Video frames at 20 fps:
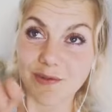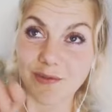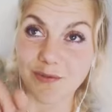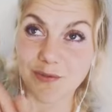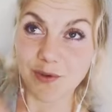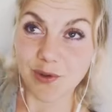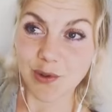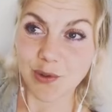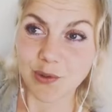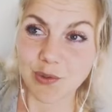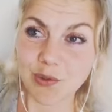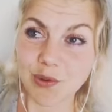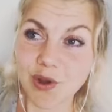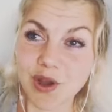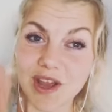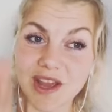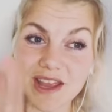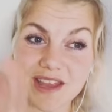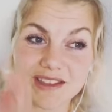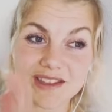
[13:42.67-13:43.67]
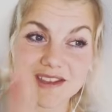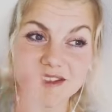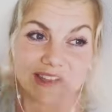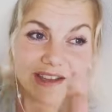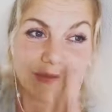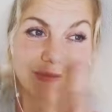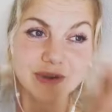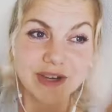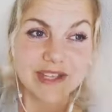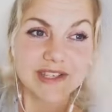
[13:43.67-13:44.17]
flow in the
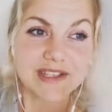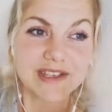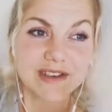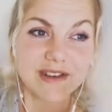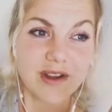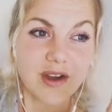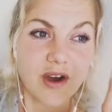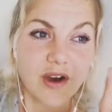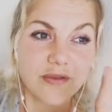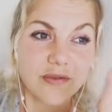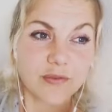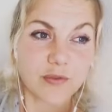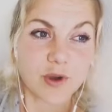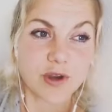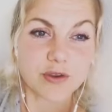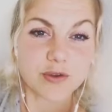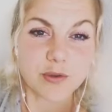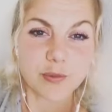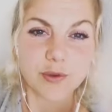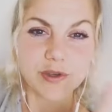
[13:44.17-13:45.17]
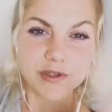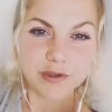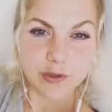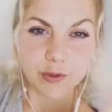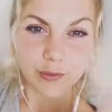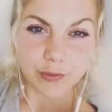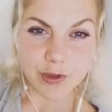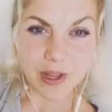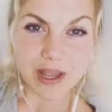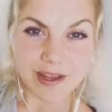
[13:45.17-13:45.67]
direction of what you wish to
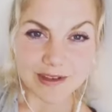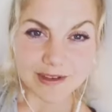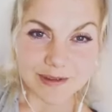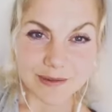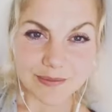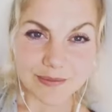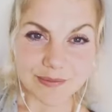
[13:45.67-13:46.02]
create.